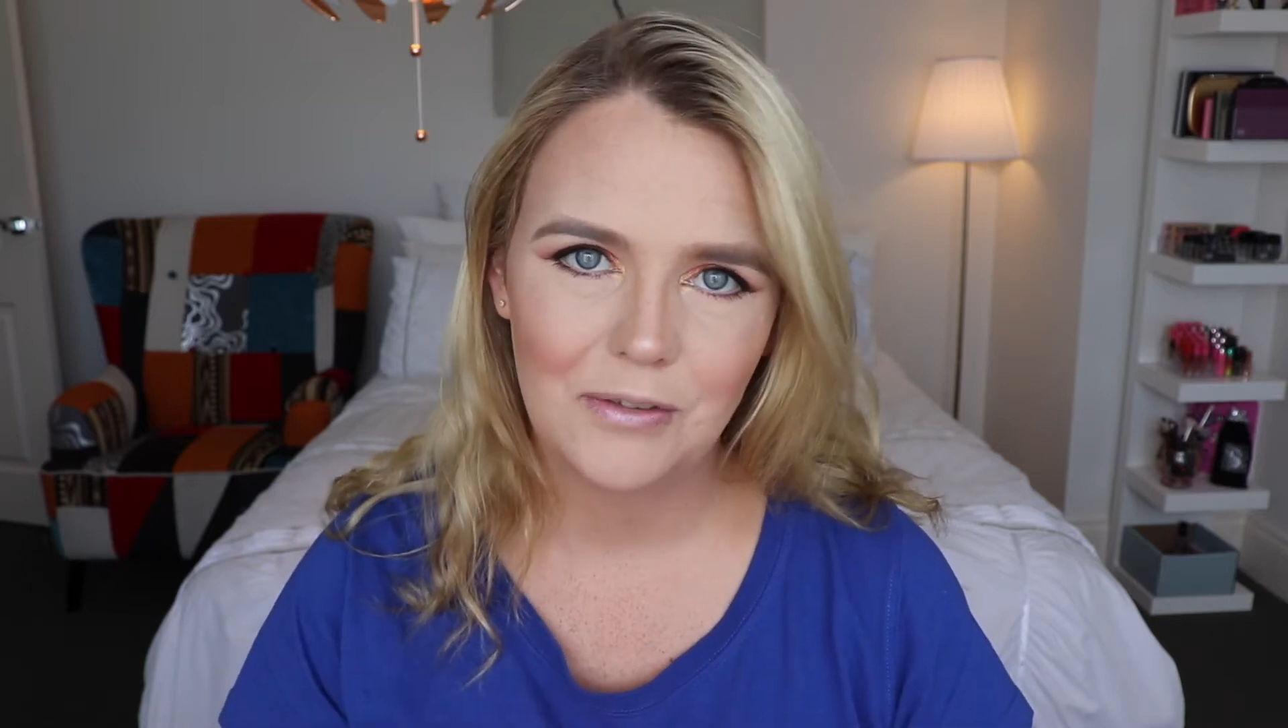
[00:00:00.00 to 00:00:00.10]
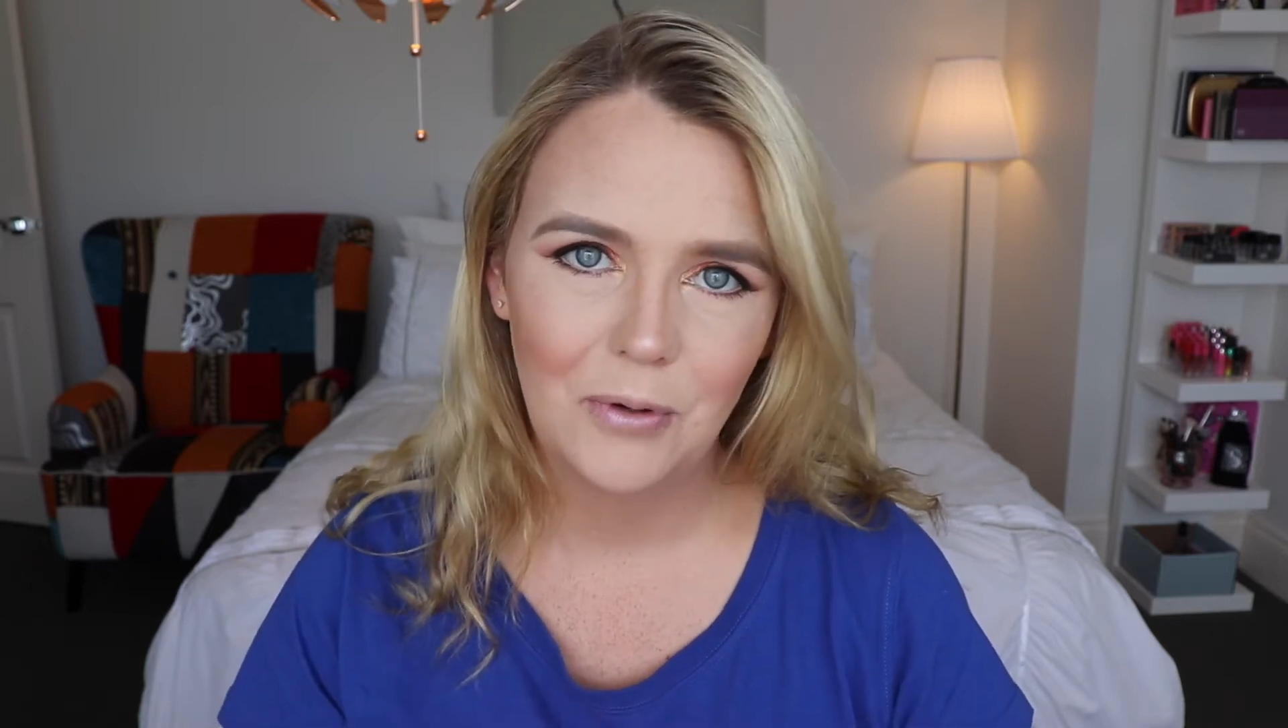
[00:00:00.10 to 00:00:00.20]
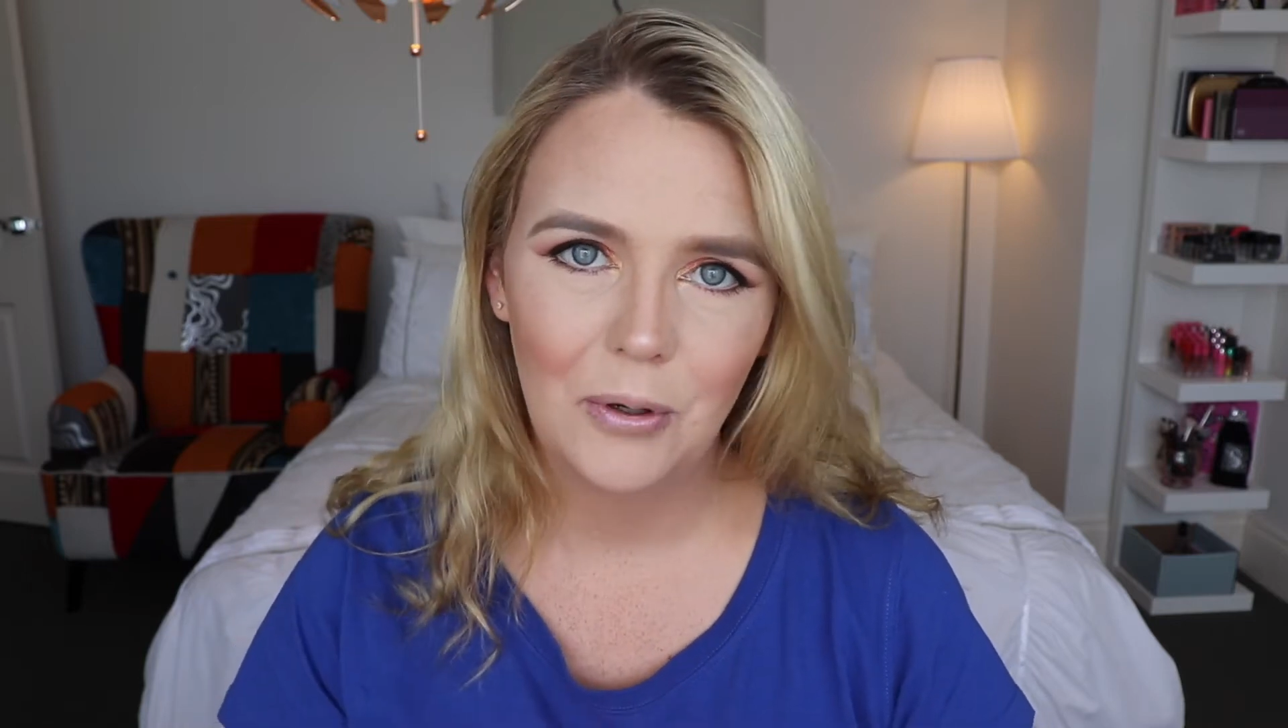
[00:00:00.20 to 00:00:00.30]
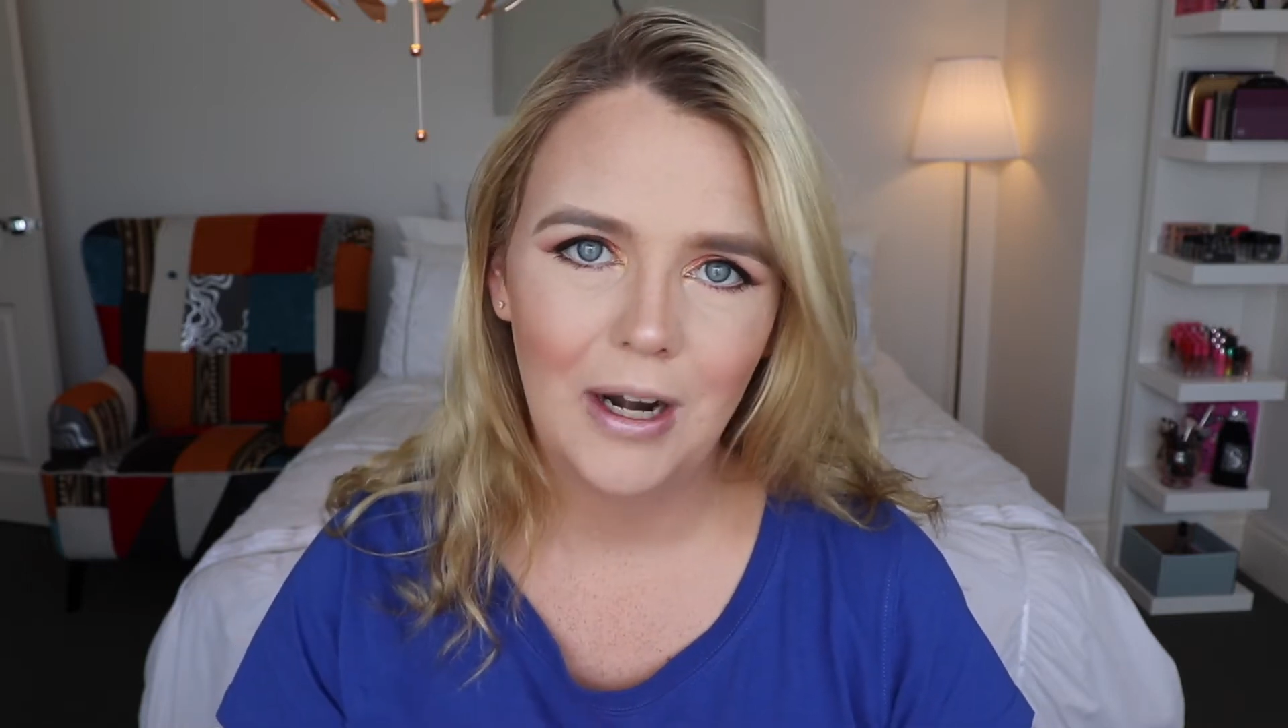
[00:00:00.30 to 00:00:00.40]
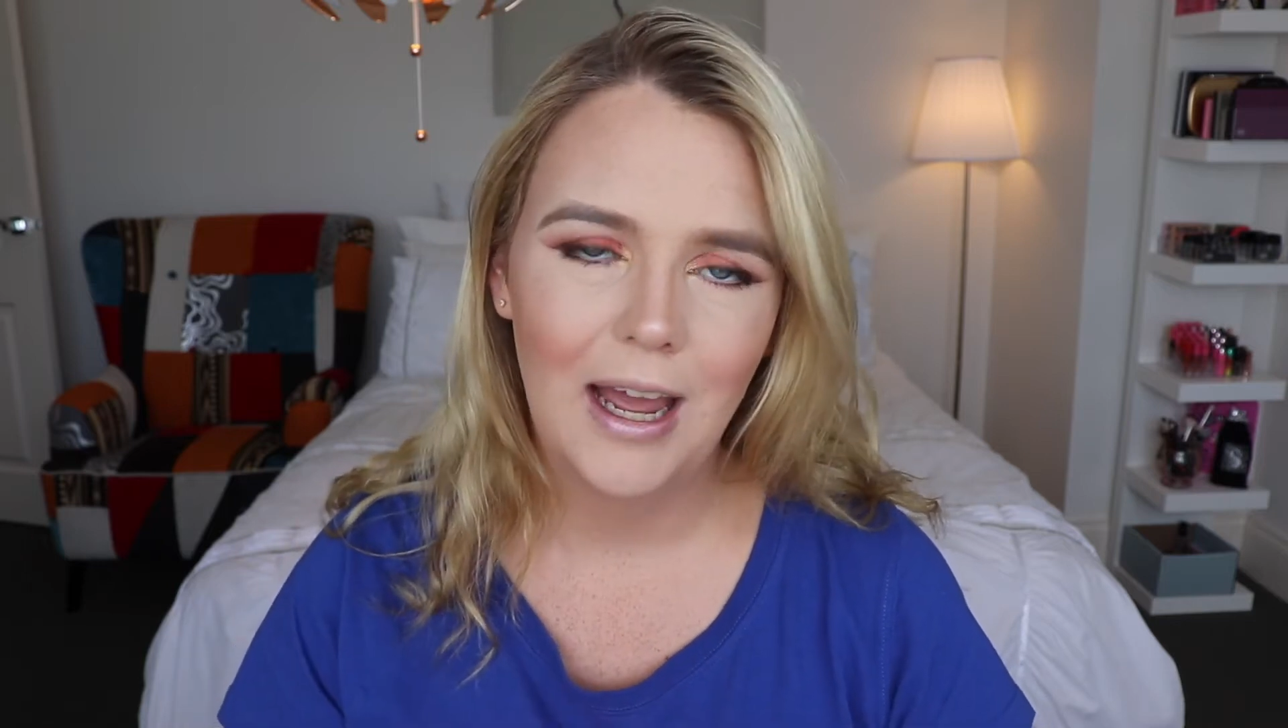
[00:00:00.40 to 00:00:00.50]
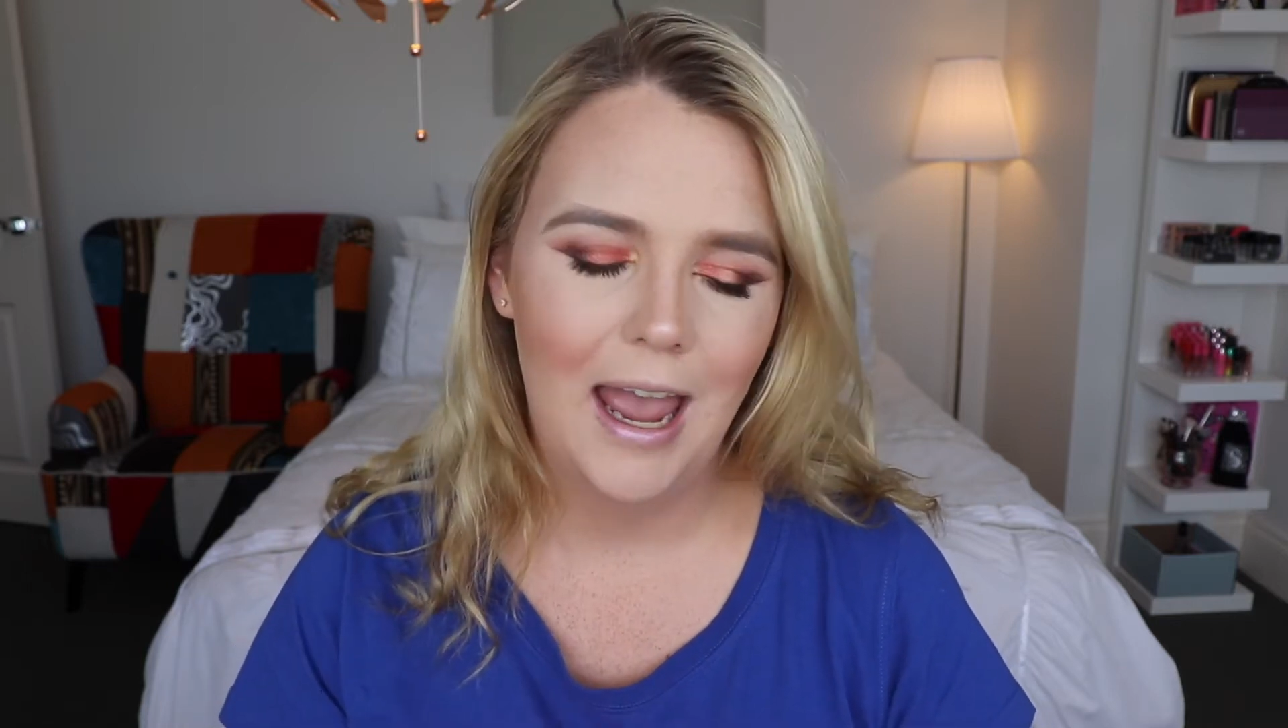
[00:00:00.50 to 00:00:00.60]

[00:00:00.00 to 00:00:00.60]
Sephora